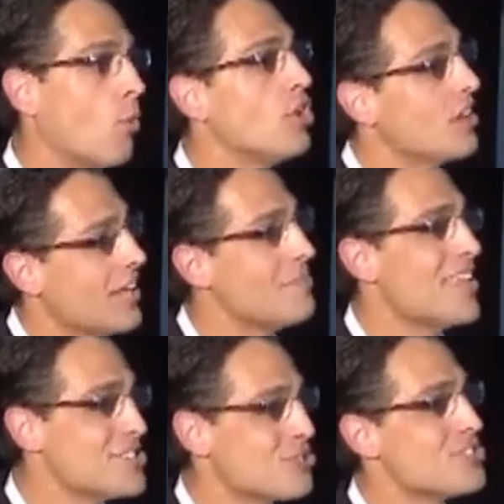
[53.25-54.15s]
Well, you claim the
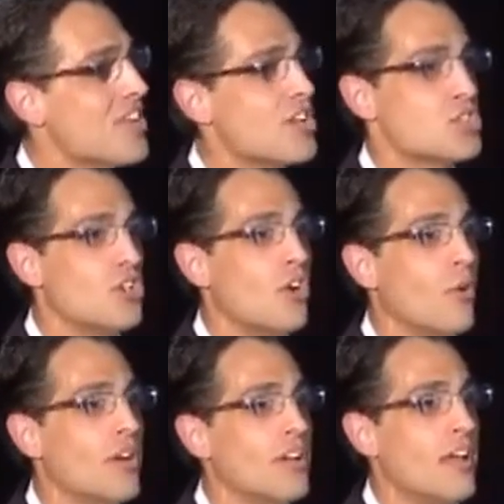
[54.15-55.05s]
history is not true,
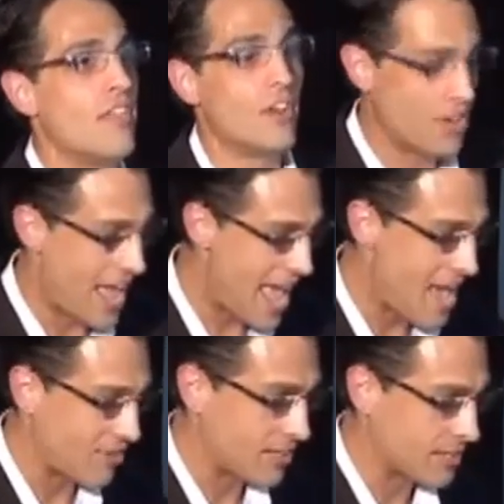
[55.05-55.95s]
and there you
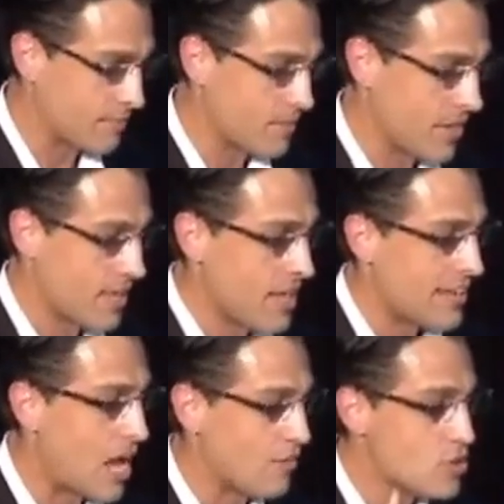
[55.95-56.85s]
have it.
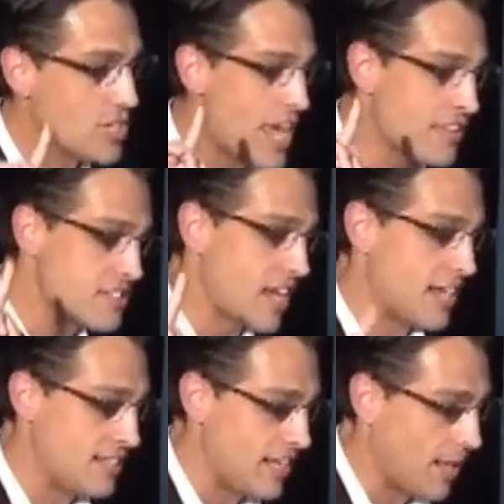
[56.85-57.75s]
Now, if you take this
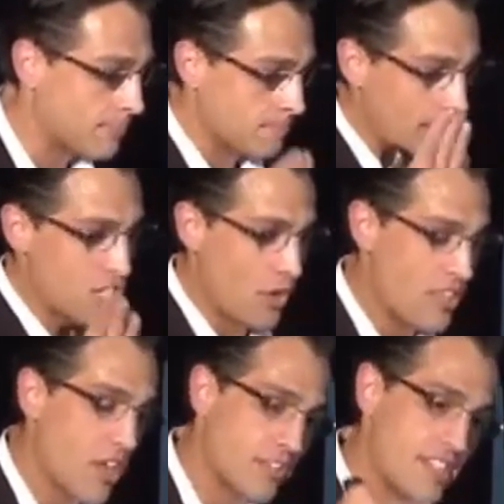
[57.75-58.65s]
idea, and so he
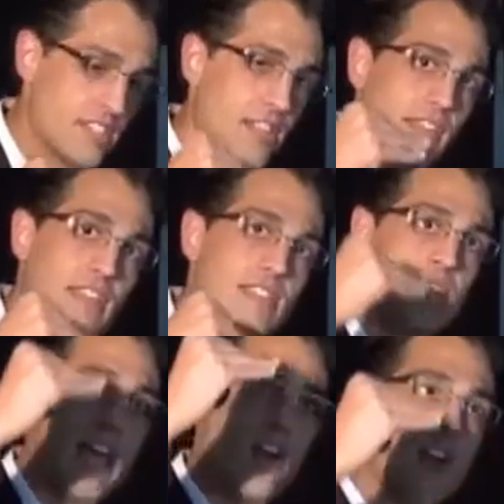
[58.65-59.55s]
thought these
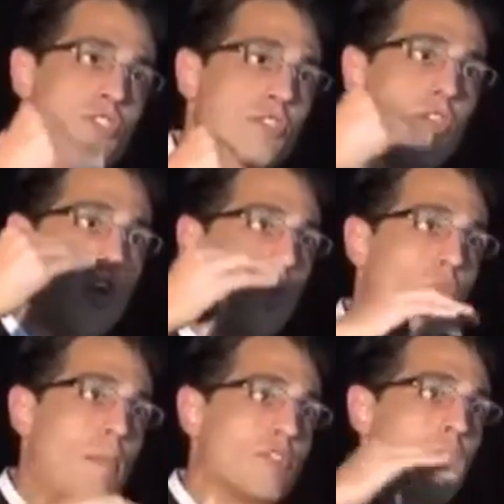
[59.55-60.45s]
layers,
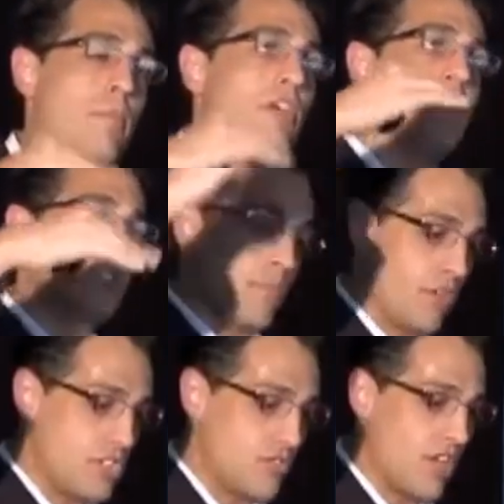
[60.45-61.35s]
represent millions and
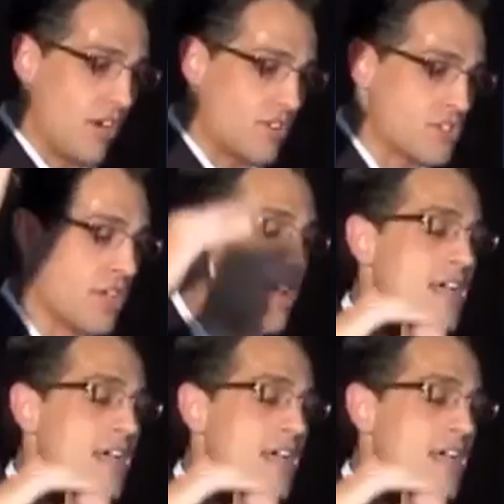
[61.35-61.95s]
millions of years.